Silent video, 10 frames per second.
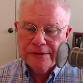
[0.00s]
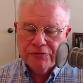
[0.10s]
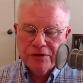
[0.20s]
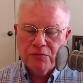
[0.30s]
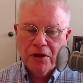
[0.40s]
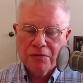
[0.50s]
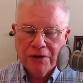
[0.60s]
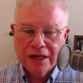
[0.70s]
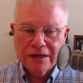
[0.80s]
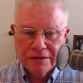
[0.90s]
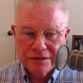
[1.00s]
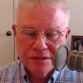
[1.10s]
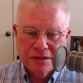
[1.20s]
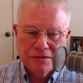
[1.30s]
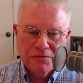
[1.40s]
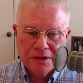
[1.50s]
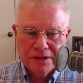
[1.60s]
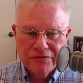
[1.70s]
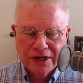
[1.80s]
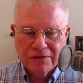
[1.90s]
Greenwald really understood what
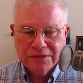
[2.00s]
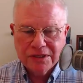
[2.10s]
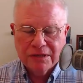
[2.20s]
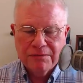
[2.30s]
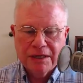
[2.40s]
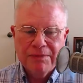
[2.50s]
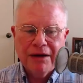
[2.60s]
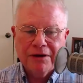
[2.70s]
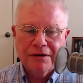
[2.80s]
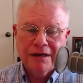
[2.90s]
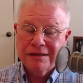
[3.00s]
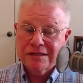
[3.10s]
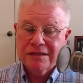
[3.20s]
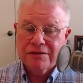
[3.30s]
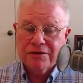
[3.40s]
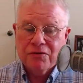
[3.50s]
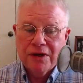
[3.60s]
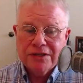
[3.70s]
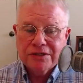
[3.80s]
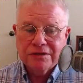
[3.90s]
the video was going to be about or not is another
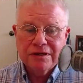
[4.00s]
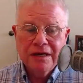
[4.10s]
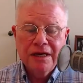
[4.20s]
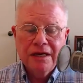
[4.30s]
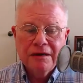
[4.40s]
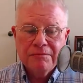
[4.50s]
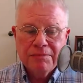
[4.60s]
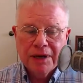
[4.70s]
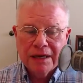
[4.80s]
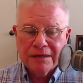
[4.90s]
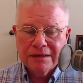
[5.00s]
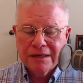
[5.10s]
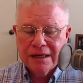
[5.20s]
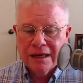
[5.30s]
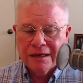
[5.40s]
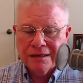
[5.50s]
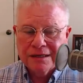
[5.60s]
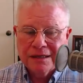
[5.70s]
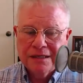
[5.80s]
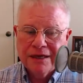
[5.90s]
question. But uh,
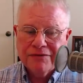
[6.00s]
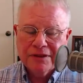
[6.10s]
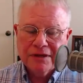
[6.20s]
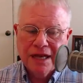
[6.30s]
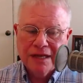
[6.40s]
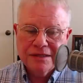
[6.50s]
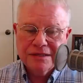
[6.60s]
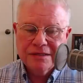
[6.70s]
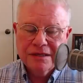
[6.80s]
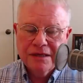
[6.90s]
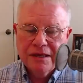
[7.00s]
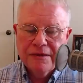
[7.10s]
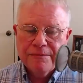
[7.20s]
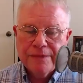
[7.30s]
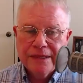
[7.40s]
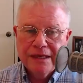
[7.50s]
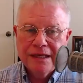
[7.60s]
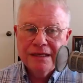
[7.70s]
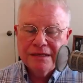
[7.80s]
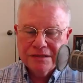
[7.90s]
nevertheless,
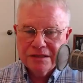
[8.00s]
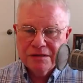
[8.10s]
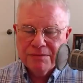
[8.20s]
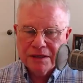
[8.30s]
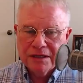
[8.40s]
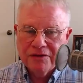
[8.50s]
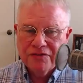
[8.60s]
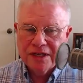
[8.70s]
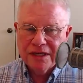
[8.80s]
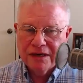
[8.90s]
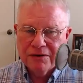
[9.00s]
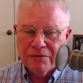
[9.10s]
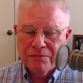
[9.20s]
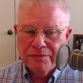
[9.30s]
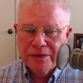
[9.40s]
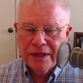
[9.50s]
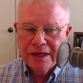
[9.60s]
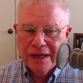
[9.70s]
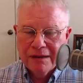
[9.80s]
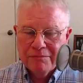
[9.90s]
it is a debunking video.
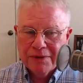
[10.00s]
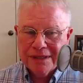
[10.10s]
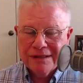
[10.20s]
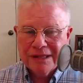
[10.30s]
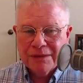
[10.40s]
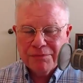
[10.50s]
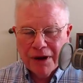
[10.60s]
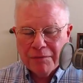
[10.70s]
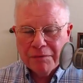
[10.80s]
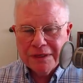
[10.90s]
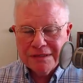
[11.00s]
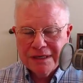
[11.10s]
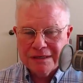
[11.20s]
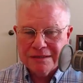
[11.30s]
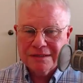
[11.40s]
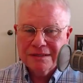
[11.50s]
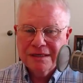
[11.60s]
But the problem is this.